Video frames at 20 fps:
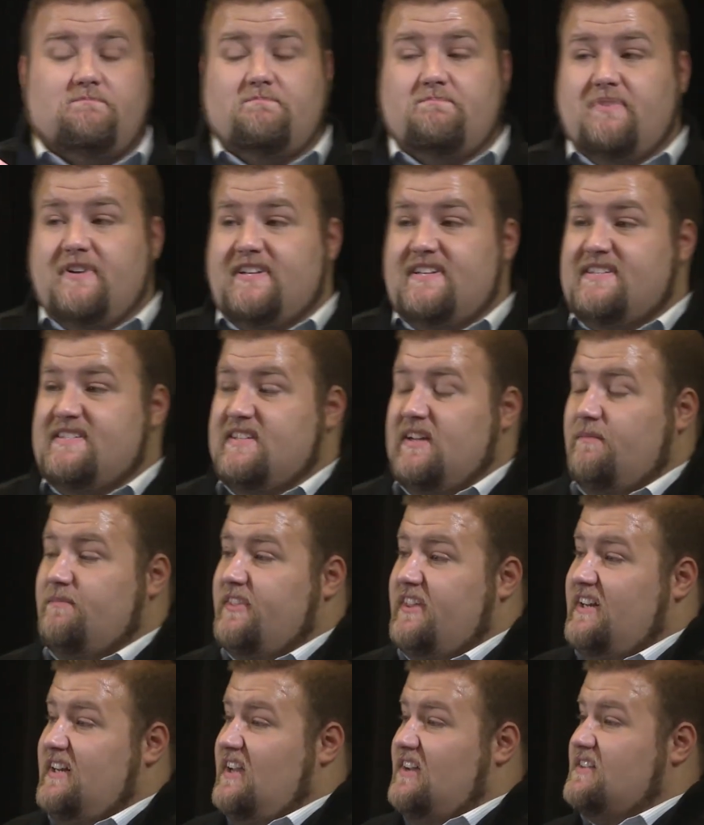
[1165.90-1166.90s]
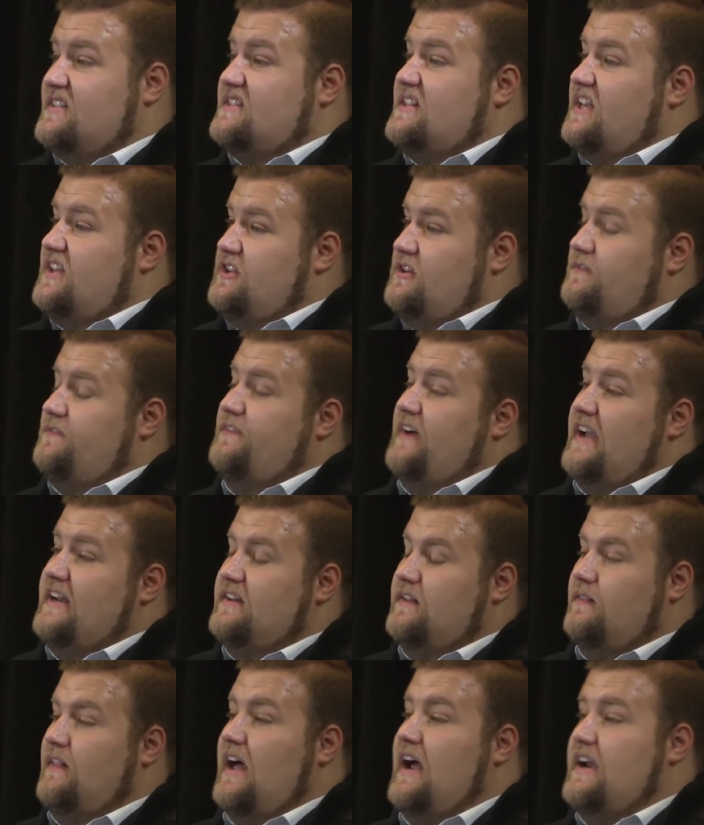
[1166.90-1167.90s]
But something else that you find
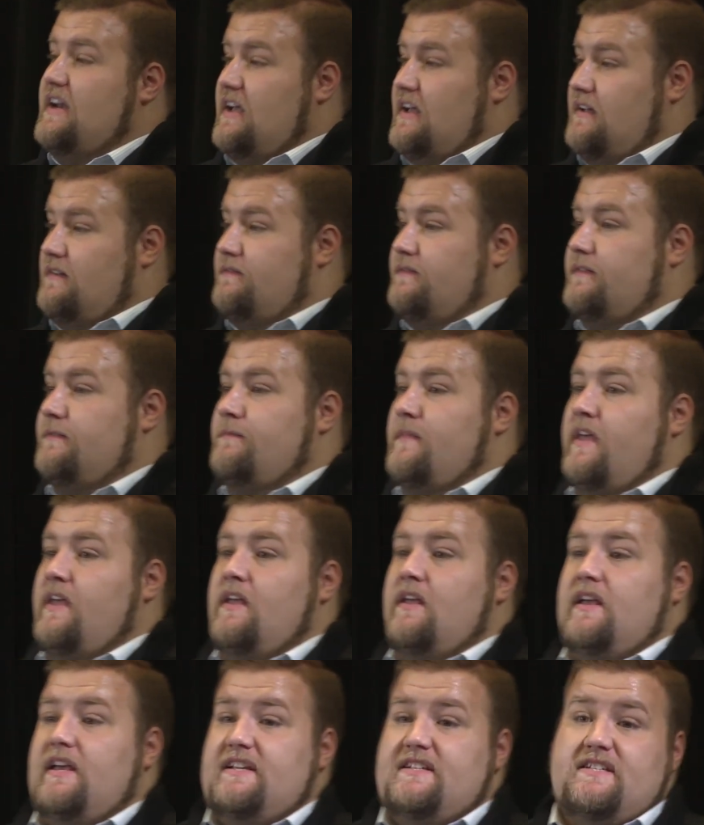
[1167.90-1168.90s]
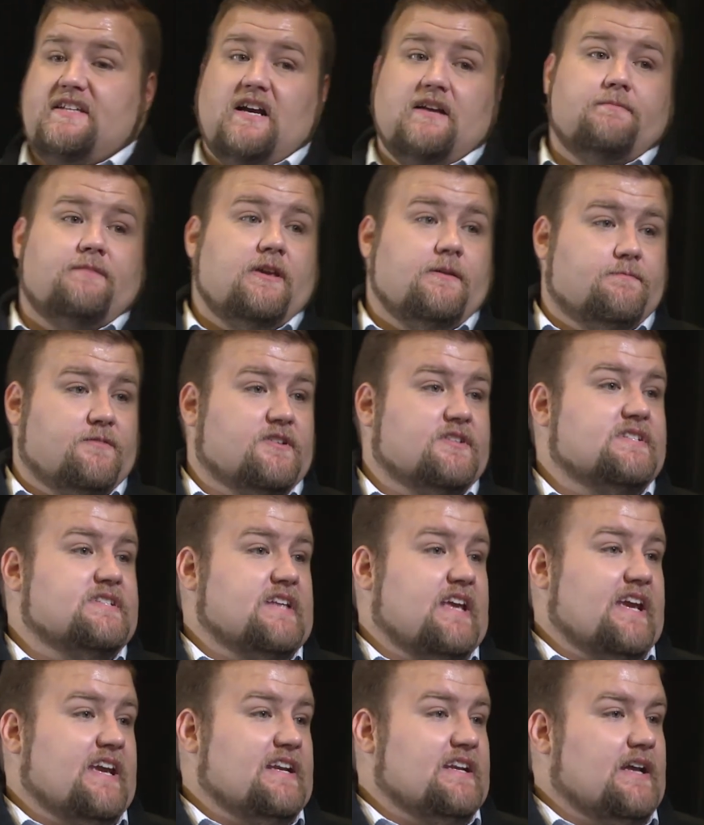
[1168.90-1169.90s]
a lot of is young people
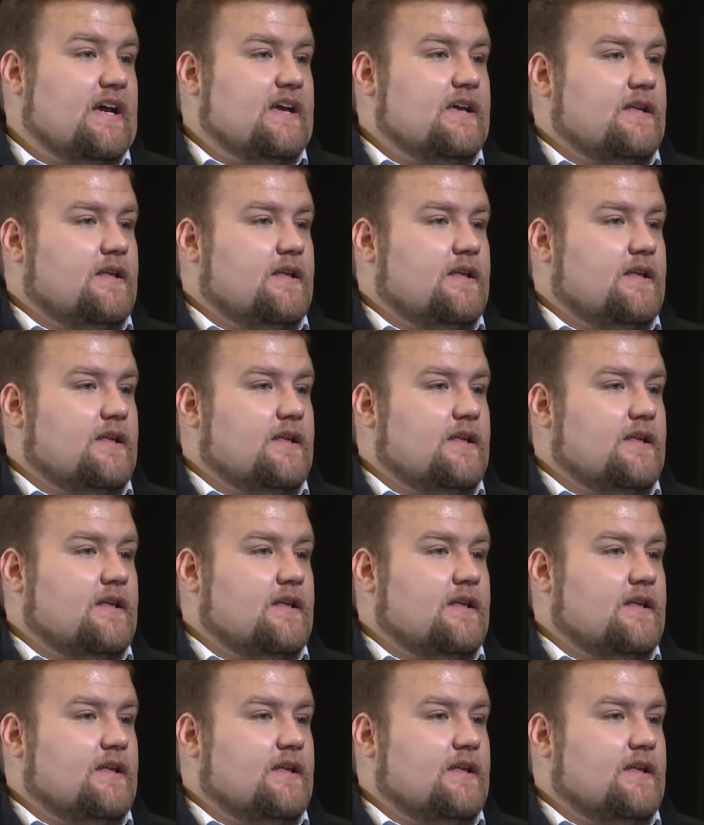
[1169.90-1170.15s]
saying,